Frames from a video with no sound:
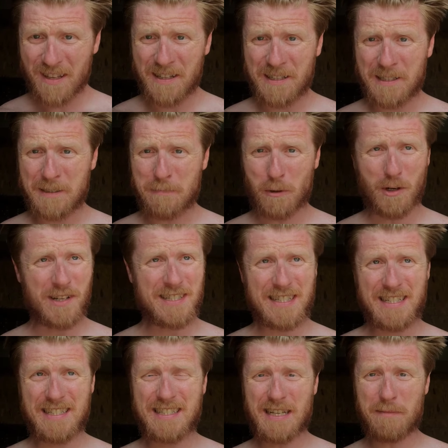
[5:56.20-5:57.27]
Or I
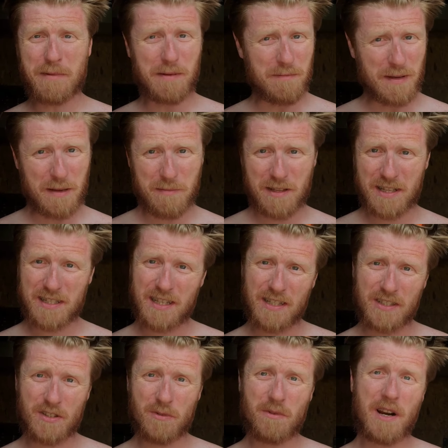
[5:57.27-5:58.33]
see something maybe that's
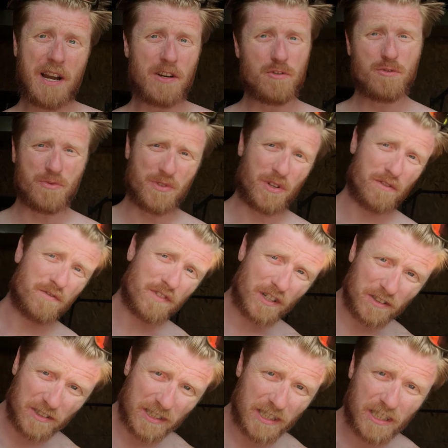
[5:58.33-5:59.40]
not so right, or don't start
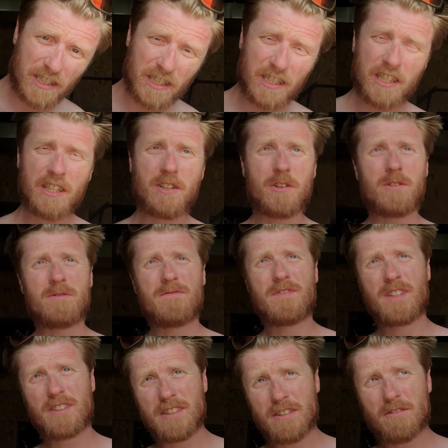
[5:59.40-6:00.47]
feeling good or
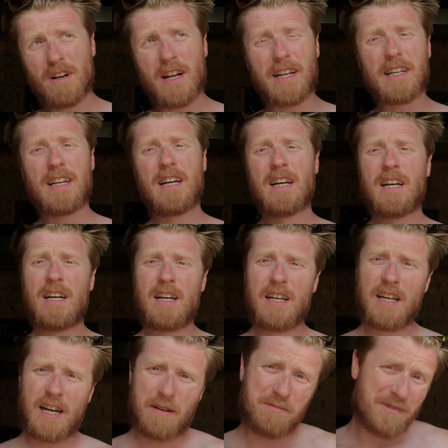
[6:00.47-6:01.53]
feeling right,
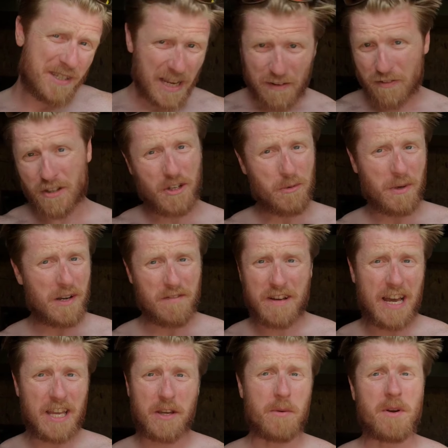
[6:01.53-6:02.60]
I'm definitely going to
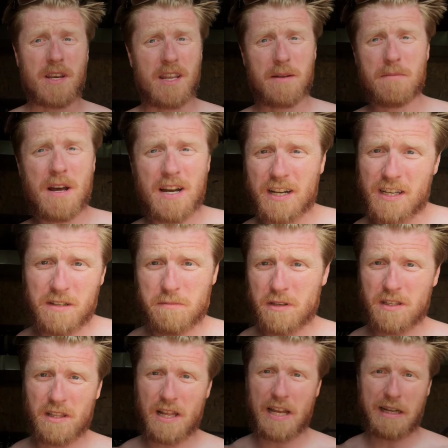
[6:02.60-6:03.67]
reevaluate it. I'm not going to
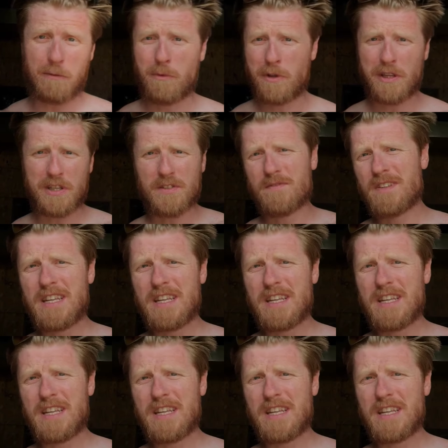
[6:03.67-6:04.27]
be like one of these